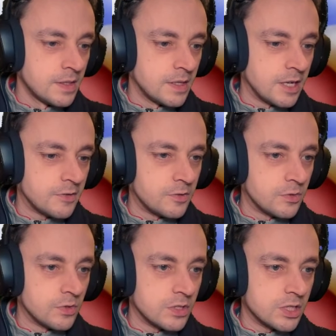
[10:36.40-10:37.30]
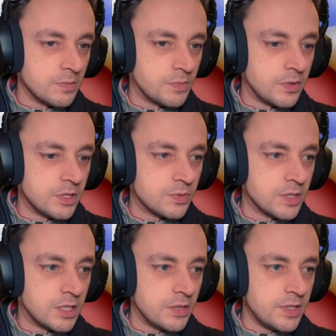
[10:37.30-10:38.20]
After all, at some point, we're
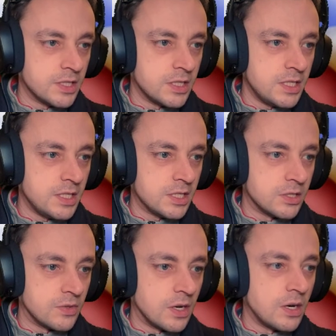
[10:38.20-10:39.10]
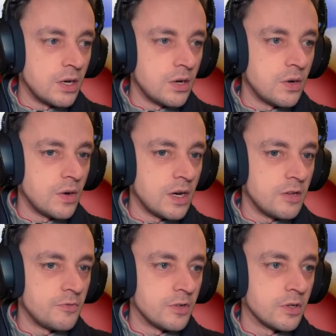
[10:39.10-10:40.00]
going to need to. Oh, I
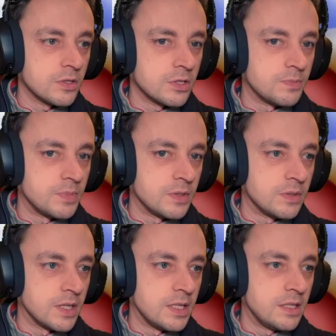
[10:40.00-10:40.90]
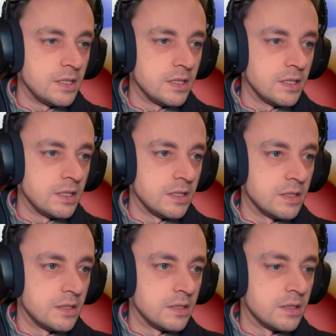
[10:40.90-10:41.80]
forgot to build anything
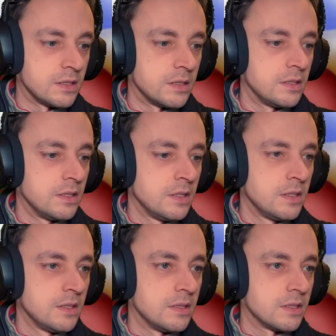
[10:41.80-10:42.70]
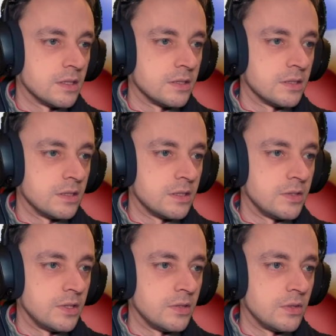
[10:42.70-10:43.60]
here, didn't I? Okay, so they're
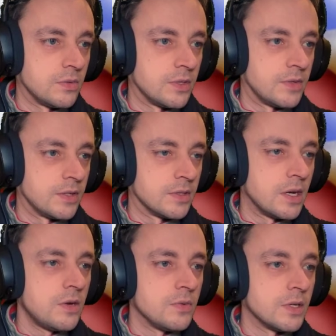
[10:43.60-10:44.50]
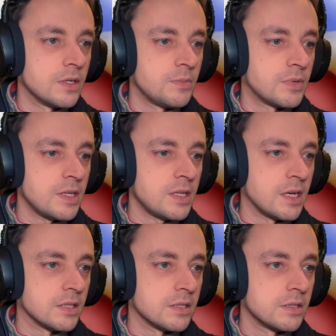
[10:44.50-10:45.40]
going the long way around. Oh, they're going to break
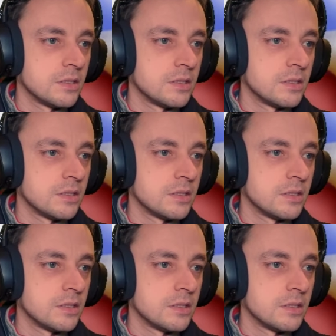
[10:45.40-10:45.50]
that.